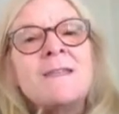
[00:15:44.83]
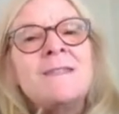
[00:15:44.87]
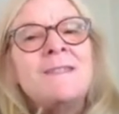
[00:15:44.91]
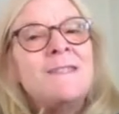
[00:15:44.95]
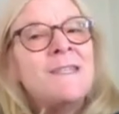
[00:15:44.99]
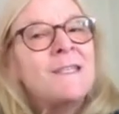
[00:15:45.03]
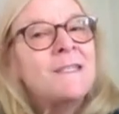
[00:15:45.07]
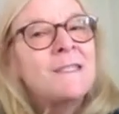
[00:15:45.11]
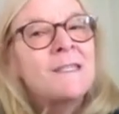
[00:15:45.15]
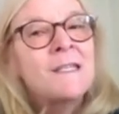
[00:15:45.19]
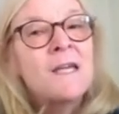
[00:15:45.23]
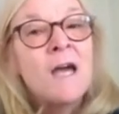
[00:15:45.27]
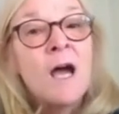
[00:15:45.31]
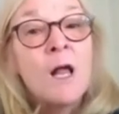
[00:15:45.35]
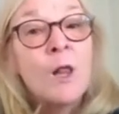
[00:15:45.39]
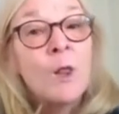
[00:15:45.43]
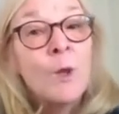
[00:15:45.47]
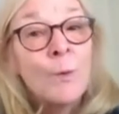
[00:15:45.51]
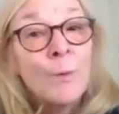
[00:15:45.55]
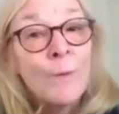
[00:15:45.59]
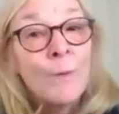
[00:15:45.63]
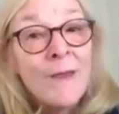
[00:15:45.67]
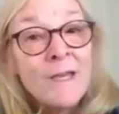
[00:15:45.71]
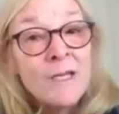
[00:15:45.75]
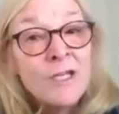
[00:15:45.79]

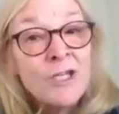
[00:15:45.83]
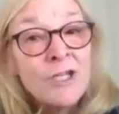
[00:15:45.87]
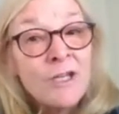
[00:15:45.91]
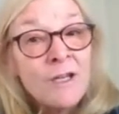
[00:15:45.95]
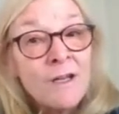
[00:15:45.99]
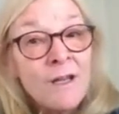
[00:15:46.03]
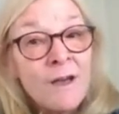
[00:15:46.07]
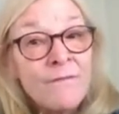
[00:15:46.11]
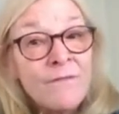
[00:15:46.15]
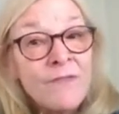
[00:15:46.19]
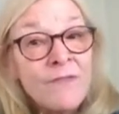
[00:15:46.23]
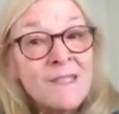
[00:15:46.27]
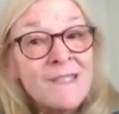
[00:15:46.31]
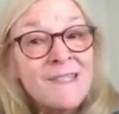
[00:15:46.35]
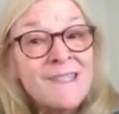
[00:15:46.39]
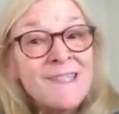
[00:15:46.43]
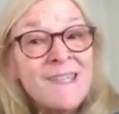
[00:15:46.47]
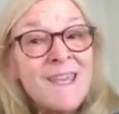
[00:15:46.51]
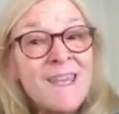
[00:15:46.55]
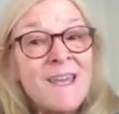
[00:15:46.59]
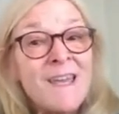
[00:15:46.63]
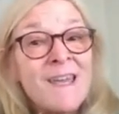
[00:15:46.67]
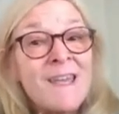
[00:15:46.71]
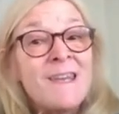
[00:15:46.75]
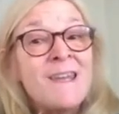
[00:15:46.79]
discoloration of the
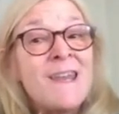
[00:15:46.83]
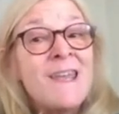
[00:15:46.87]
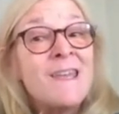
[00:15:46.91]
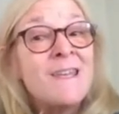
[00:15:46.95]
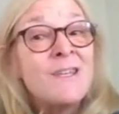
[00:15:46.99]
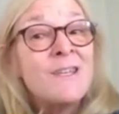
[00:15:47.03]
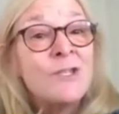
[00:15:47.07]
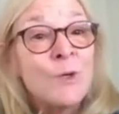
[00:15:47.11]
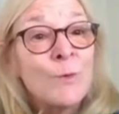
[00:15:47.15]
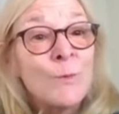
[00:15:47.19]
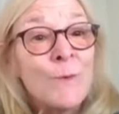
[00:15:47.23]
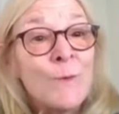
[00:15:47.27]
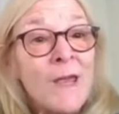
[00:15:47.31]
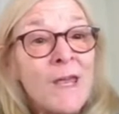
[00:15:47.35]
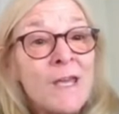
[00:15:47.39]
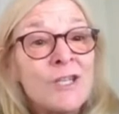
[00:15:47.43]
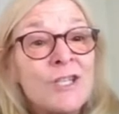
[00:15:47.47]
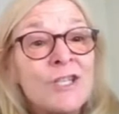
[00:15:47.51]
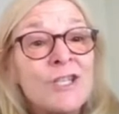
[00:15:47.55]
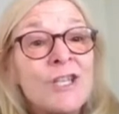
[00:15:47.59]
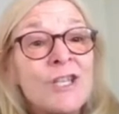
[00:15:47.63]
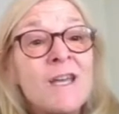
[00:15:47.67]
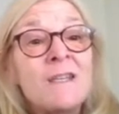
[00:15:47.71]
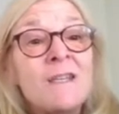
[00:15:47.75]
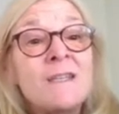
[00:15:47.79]
skin
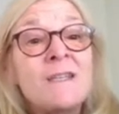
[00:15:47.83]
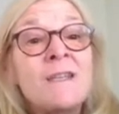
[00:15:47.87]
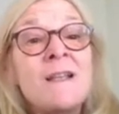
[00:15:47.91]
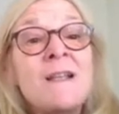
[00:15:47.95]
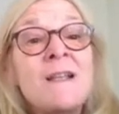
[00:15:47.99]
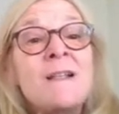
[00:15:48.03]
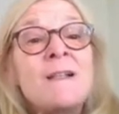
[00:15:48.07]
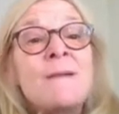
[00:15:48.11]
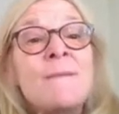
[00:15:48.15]
induration